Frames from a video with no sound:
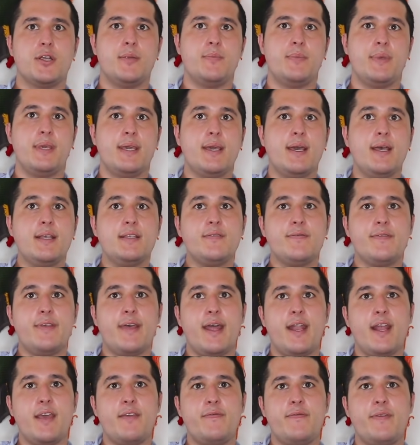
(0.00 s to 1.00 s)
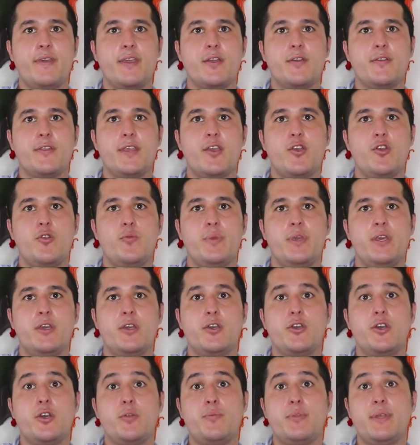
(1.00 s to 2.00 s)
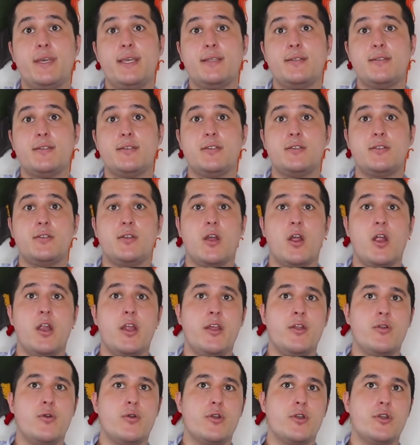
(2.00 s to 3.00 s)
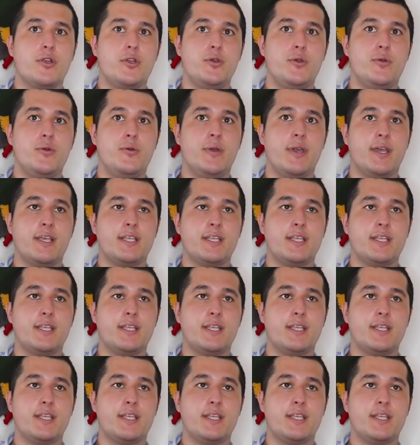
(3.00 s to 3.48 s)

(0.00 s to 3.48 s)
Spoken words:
and because of that I figured they would be a good place to start in order to